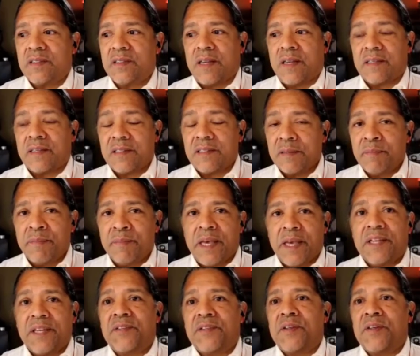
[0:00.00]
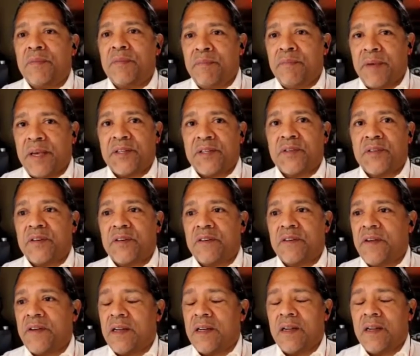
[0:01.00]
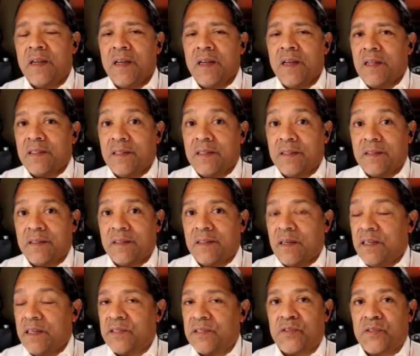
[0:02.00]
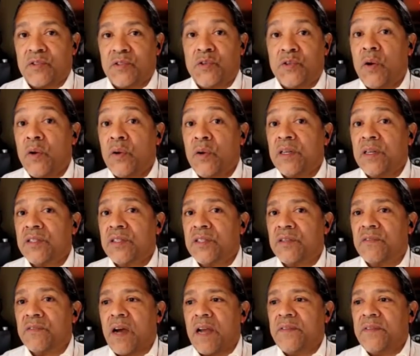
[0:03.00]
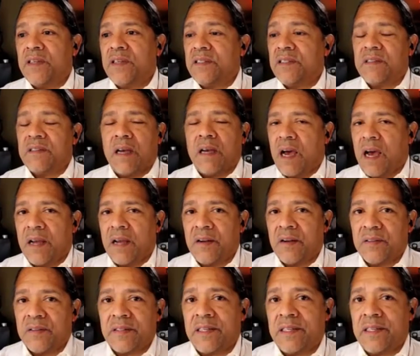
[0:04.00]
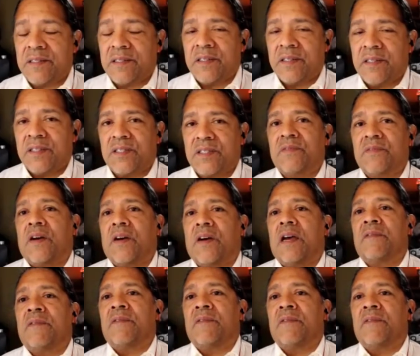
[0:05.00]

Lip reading: That's a major, major event. Is Trudeau going to survive this? I don't think he's going to survive.